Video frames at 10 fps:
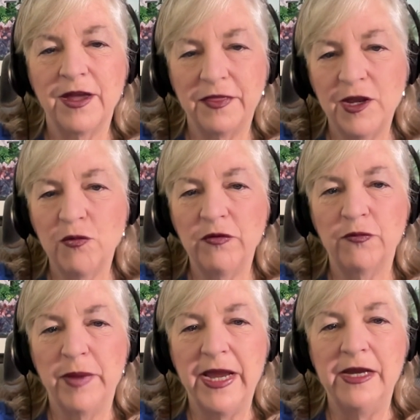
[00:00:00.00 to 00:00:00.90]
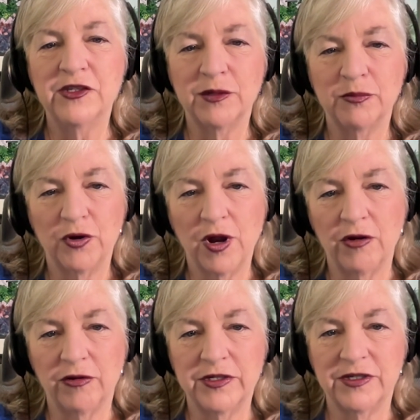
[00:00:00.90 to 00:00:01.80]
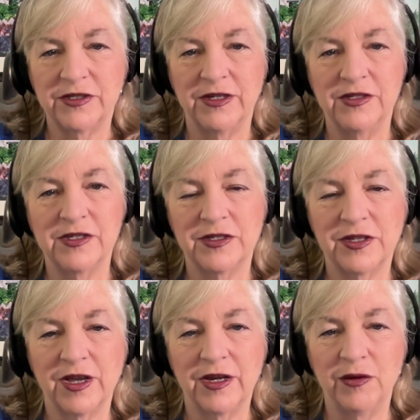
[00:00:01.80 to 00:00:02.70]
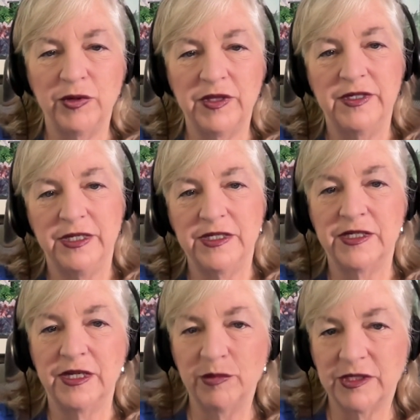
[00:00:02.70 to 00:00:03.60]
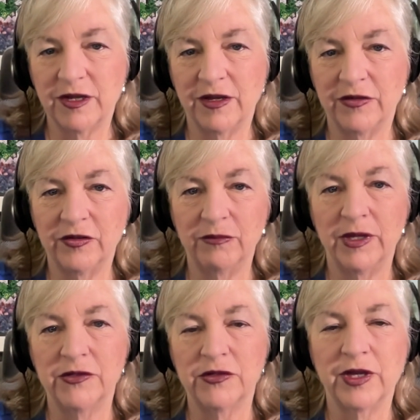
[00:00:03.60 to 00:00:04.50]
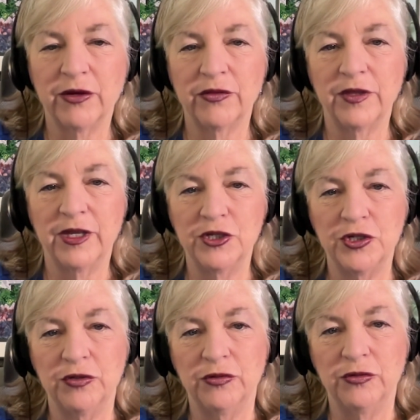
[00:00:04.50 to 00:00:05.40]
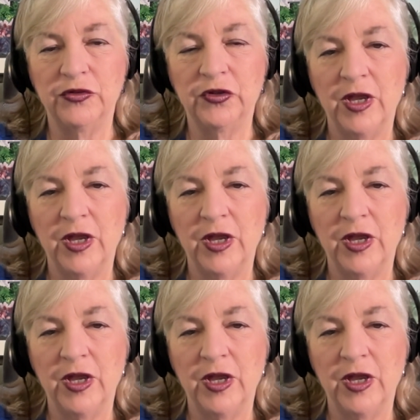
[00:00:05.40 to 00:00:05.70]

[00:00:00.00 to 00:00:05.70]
I think we've made some progress in society with destigmatizing mental health issues,